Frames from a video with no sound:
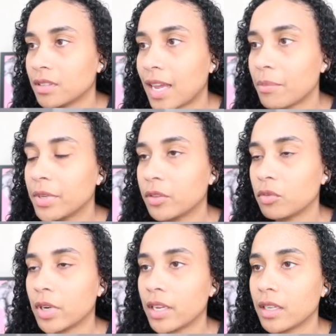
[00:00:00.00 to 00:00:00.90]
So I've been
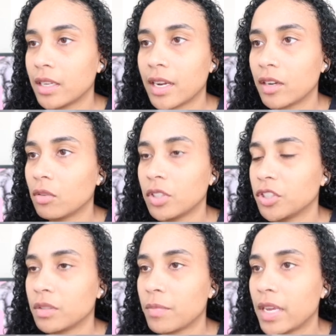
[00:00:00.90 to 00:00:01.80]
through that and I know it
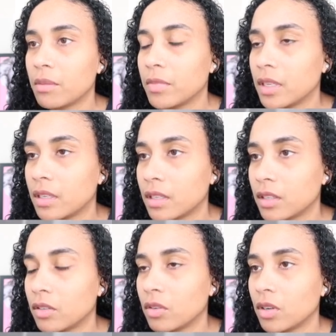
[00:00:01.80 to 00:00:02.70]
just made me,
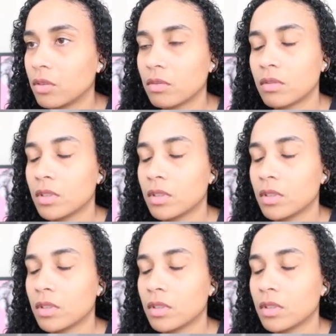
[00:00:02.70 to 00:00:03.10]
you know,